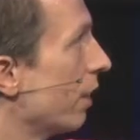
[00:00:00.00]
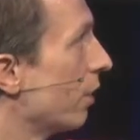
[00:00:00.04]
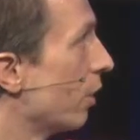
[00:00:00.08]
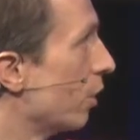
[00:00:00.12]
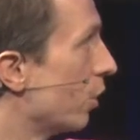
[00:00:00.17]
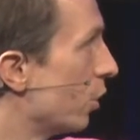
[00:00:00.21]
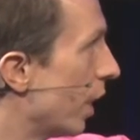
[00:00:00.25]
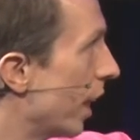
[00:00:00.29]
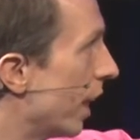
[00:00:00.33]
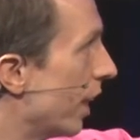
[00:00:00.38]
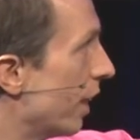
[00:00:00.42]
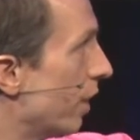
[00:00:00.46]
to
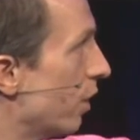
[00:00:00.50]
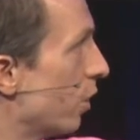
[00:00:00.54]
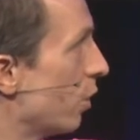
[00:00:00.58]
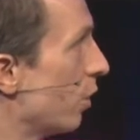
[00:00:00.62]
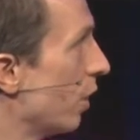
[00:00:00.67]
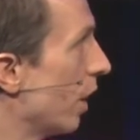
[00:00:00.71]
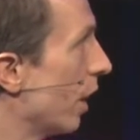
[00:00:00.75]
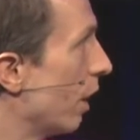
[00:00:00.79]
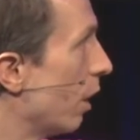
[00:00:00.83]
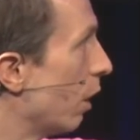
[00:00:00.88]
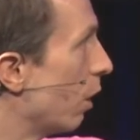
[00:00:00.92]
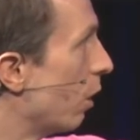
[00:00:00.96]

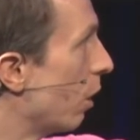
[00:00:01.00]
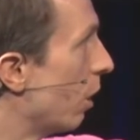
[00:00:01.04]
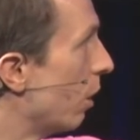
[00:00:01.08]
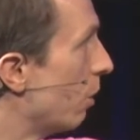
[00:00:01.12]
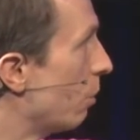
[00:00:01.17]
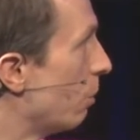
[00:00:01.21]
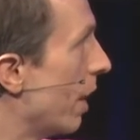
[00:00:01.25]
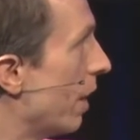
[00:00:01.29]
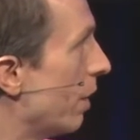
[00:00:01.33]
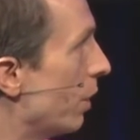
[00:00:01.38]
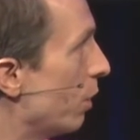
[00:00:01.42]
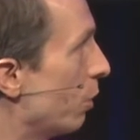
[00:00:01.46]
change
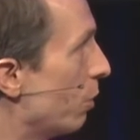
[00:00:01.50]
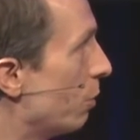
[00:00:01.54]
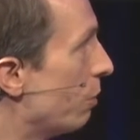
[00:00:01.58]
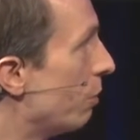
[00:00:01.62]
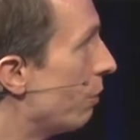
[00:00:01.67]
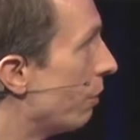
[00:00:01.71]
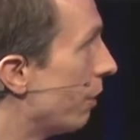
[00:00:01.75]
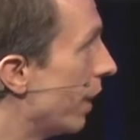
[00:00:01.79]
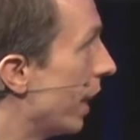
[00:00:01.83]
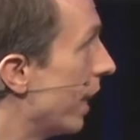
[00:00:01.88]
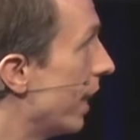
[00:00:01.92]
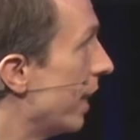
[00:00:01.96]
where you
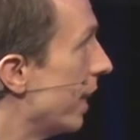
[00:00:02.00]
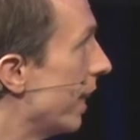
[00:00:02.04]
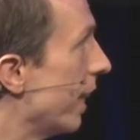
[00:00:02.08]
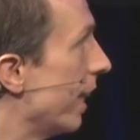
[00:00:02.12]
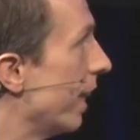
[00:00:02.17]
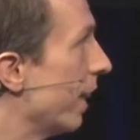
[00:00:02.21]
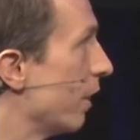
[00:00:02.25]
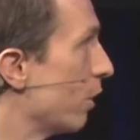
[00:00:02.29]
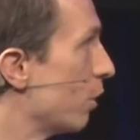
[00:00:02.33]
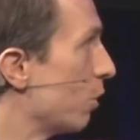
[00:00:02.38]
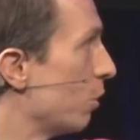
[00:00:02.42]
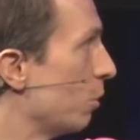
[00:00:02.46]
fade
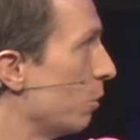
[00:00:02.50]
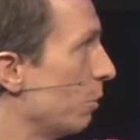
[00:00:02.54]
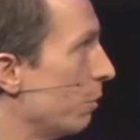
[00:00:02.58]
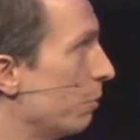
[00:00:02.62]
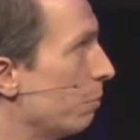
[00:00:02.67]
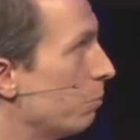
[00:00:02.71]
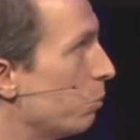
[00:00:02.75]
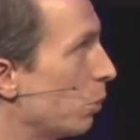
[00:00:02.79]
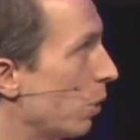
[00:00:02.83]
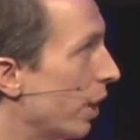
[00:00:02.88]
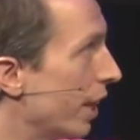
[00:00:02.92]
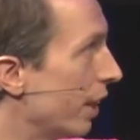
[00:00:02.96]
into
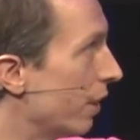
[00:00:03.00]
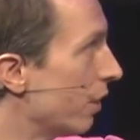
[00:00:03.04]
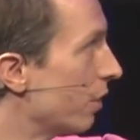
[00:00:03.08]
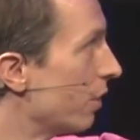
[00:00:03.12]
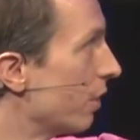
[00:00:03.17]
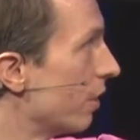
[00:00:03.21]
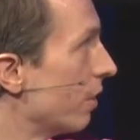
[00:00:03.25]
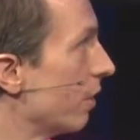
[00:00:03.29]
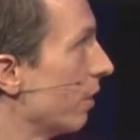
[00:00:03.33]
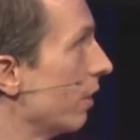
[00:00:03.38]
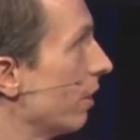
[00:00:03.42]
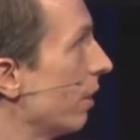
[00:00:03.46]

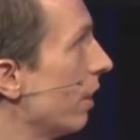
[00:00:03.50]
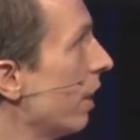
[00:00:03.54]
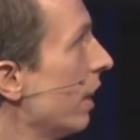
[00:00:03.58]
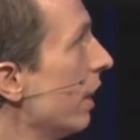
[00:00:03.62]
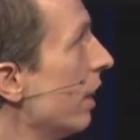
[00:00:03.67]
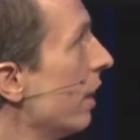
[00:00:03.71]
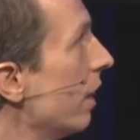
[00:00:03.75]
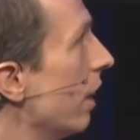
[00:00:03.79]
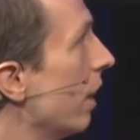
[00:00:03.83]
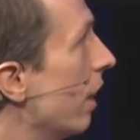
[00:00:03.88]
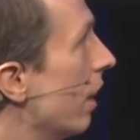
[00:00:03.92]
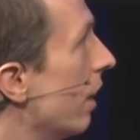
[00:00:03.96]
brightnesses and
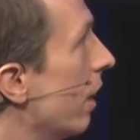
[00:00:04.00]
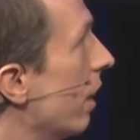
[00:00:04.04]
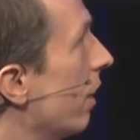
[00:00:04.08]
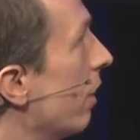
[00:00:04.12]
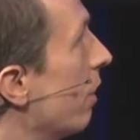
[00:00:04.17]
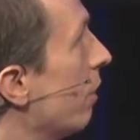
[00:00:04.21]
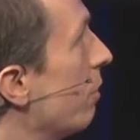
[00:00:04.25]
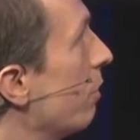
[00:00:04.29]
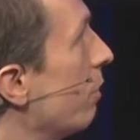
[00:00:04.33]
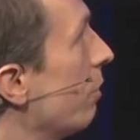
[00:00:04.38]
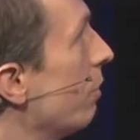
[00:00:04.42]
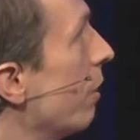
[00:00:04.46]

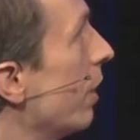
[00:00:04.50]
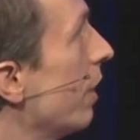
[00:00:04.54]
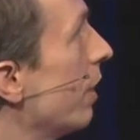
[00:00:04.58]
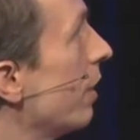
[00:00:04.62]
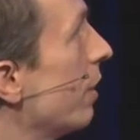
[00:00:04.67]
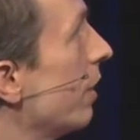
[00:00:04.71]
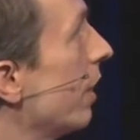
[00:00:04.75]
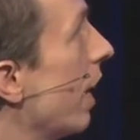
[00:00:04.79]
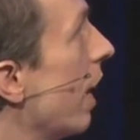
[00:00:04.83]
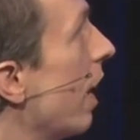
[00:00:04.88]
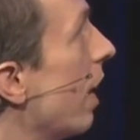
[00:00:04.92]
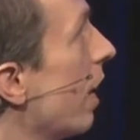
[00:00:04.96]
the
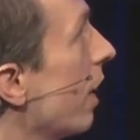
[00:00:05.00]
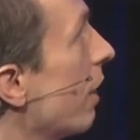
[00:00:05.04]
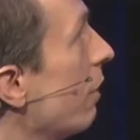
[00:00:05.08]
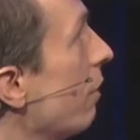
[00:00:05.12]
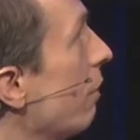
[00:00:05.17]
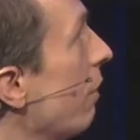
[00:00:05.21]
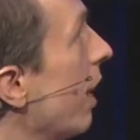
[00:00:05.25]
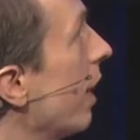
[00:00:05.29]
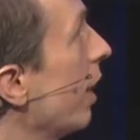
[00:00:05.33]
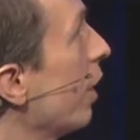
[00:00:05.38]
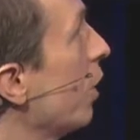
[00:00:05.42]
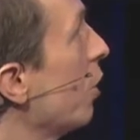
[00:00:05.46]
various dark
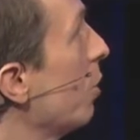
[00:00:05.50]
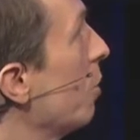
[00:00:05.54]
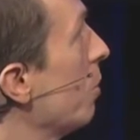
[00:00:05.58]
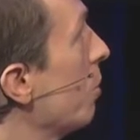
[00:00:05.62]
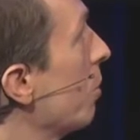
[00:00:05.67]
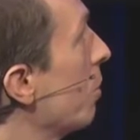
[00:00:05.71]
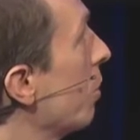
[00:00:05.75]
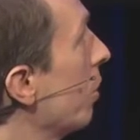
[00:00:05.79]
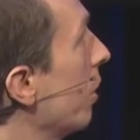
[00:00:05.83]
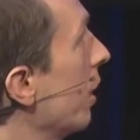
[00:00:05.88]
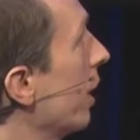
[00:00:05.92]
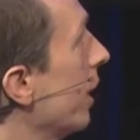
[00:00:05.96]

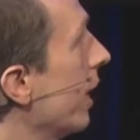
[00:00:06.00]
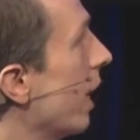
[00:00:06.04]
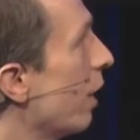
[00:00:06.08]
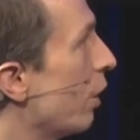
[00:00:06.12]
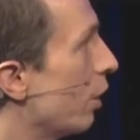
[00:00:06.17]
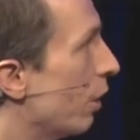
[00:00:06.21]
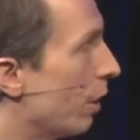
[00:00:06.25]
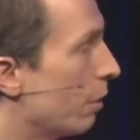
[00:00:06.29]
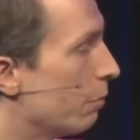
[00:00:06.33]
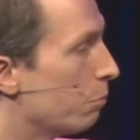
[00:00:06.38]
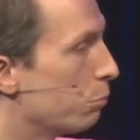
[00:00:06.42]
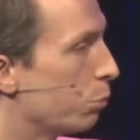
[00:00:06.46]
values. So you can get
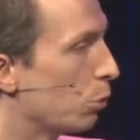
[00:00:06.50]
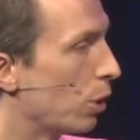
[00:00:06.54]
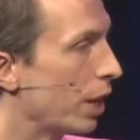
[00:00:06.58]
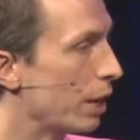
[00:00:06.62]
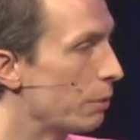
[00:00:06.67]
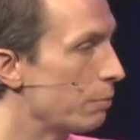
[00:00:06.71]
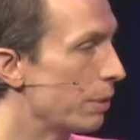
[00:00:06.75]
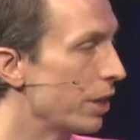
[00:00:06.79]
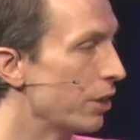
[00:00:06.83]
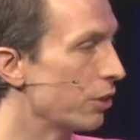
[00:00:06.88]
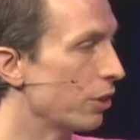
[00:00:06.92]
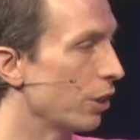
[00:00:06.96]
the
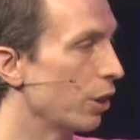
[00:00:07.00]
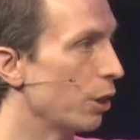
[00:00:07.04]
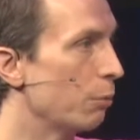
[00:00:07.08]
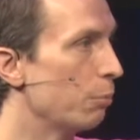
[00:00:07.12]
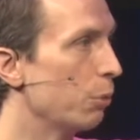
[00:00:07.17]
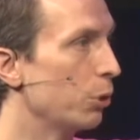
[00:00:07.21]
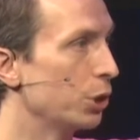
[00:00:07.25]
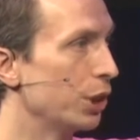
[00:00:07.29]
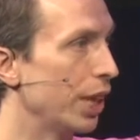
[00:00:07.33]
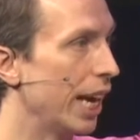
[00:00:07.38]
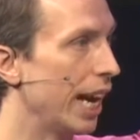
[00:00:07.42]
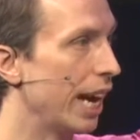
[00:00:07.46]
bright bits are going to
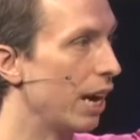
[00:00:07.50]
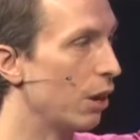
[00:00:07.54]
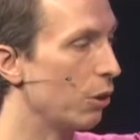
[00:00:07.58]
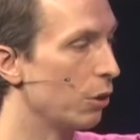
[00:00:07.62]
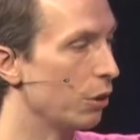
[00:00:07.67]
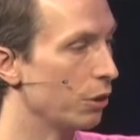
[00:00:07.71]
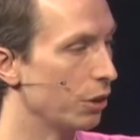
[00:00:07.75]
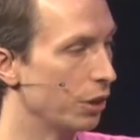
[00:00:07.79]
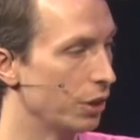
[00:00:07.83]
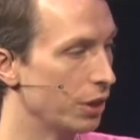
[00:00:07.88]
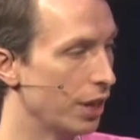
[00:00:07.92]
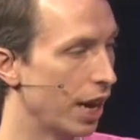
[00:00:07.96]
push it
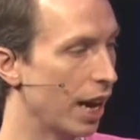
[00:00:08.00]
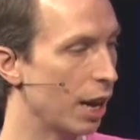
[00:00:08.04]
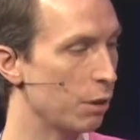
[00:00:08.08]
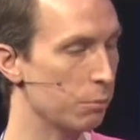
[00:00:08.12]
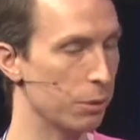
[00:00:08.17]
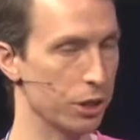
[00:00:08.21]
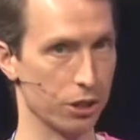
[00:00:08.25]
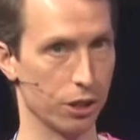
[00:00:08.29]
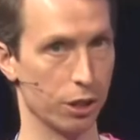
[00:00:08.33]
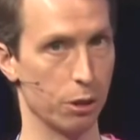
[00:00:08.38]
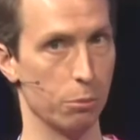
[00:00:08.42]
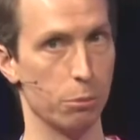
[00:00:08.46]
out, and the dark
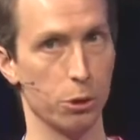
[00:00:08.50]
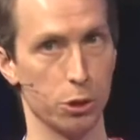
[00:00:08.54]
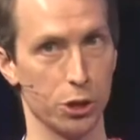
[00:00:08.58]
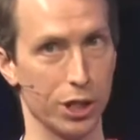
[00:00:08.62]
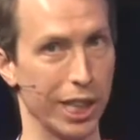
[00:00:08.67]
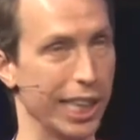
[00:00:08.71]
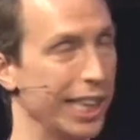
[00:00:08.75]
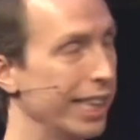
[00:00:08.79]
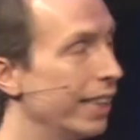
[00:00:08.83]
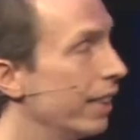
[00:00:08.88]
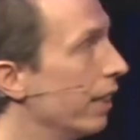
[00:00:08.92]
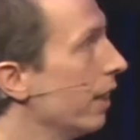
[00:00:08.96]
bits are going to push
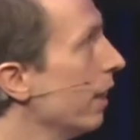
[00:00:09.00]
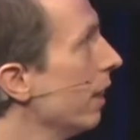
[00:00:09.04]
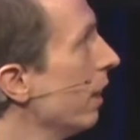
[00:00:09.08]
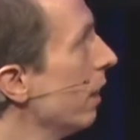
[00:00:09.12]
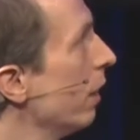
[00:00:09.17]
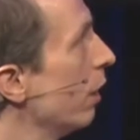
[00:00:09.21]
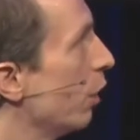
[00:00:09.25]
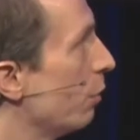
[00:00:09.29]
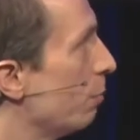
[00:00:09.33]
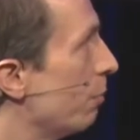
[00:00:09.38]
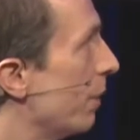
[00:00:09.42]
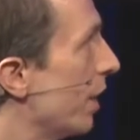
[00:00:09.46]
it in.
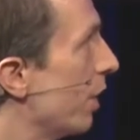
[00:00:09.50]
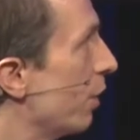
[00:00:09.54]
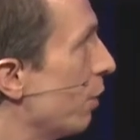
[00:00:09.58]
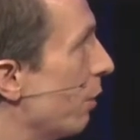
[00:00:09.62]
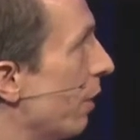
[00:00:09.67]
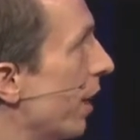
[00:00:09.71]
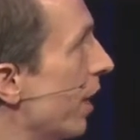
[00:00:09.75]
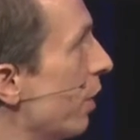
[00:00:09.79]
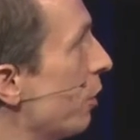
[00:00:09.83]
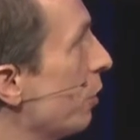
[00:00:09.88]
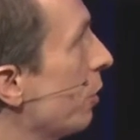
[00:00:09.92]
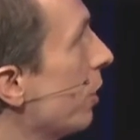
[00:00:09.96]
And
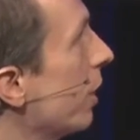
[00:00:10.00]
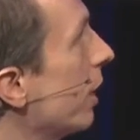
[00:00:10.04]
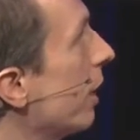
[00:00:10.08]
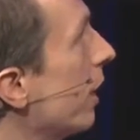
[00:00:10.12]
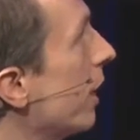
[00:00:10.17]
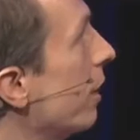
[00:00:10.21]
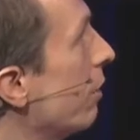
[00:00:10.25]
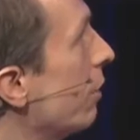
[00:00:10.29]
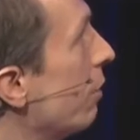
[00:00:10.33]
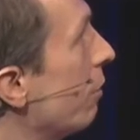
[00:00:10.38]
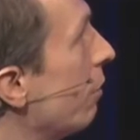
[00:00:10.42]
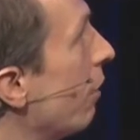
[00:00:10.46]
mid-gray should
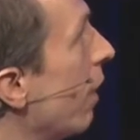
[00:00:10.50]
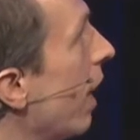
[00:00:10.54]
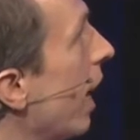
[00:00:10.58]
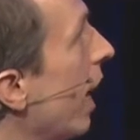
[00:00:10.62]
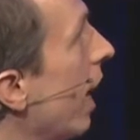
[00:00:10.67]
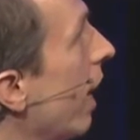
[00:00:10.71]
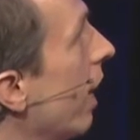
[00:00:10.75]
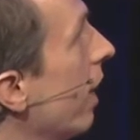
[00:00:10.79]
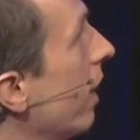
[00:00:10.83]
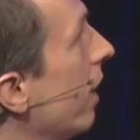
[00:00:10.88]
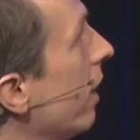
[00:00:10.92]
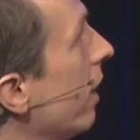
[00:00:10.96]
leave it flat.